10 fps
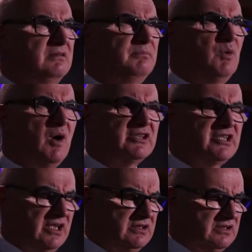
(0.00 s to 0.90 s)
But what
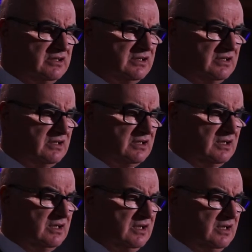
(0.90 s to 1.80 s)
sins?
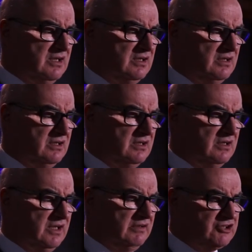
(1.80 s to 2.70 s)

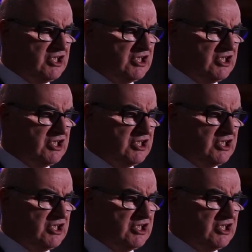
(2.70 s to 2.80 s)
If